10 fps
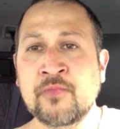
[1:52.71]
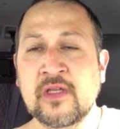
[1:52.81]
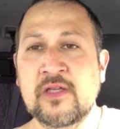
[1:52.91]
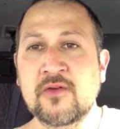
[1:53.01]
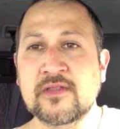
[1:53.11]

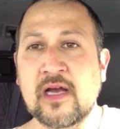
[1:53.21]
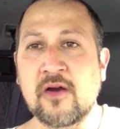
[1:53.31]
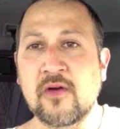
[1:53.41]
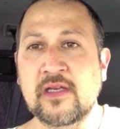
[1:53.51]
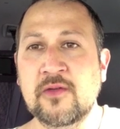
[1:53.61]
he was
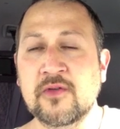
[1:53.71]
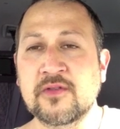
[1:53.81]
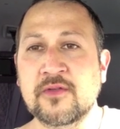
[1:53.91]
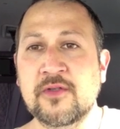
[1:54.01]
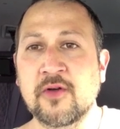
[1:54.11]
out and he was,
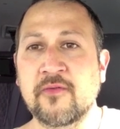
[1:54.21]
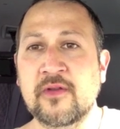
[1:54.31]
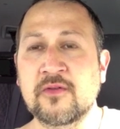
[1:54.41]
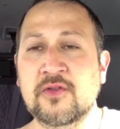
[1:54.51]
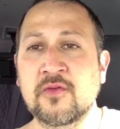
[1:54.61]
you know,
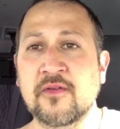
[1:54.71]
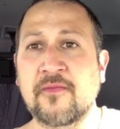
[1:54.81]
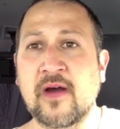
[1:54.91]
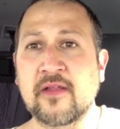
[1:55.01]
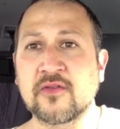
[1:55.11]
he was doing the
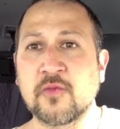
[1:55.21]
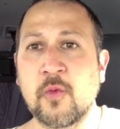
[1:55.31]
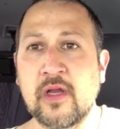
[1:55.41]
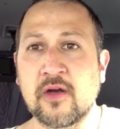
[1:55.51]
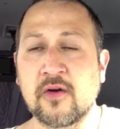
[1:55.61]
Father's
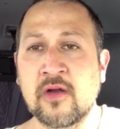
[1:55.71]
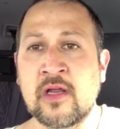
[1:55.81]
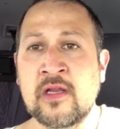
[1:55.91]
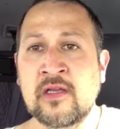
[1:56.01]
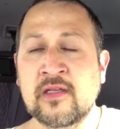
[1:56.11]
will.
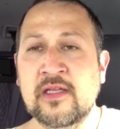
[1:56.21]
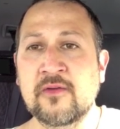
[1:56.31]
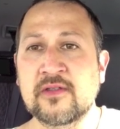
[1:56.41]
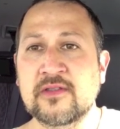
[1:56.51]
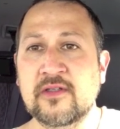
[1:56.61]
He
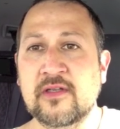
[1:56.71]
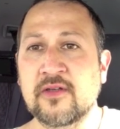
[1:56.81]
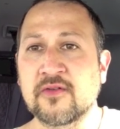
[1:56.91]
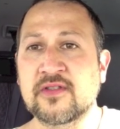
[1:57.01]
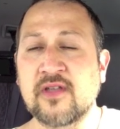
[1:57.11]
was, you
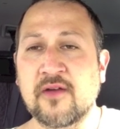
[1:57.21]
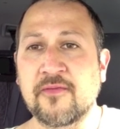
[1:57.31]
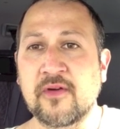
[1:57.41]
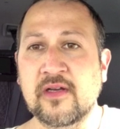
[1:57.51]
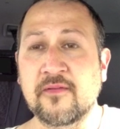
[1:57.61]
know,
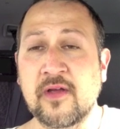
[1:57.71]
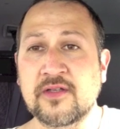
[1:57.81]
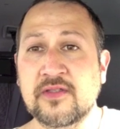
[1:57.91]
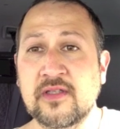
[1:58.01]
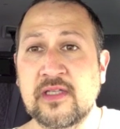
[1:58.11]
suffering and
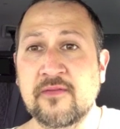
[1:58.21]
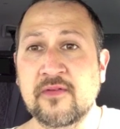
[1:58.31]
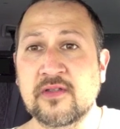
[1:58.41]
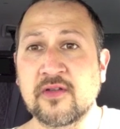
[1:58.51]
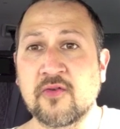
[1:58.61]
eventually
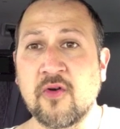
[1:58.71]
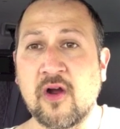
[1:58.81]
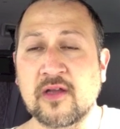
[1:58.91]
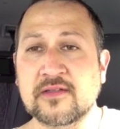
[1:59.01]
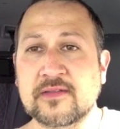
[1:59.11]
even to the
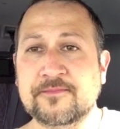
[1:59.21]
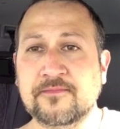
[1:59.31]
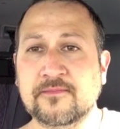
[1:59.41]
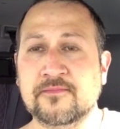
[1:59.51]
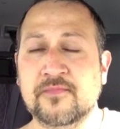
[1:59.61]
cross.
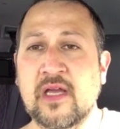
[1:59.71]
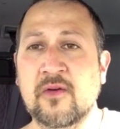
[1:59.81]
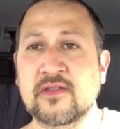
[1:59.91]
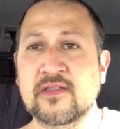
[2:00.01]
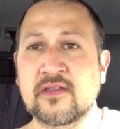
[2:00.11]
That
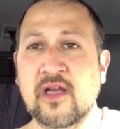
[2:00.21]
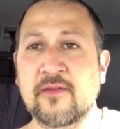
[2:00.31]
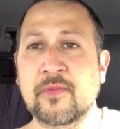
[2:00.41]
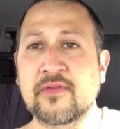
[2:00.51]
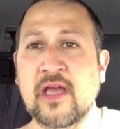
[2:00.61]
was his
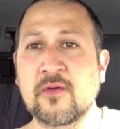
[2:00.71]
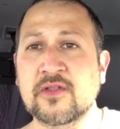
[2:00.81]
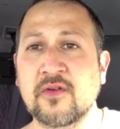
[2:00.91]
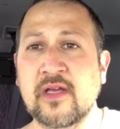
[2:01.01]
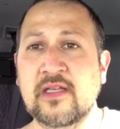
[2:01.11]
life. But that was
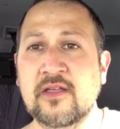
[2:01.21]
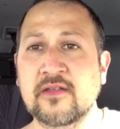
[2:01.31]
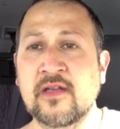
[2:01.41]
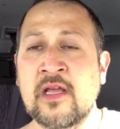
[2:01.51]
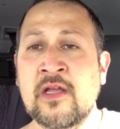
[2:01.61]
so that he
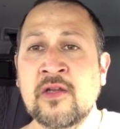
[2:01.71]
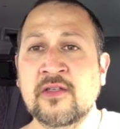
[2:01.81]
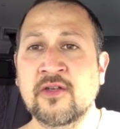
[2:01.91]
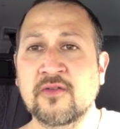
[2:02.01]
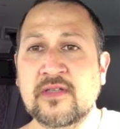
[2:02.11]
could,
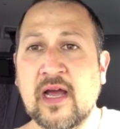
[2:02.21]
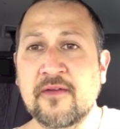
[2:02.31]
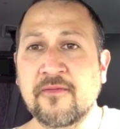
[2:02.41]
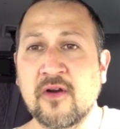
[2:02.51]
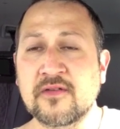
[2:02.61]
you know,
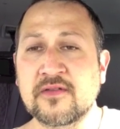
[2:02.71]
die for our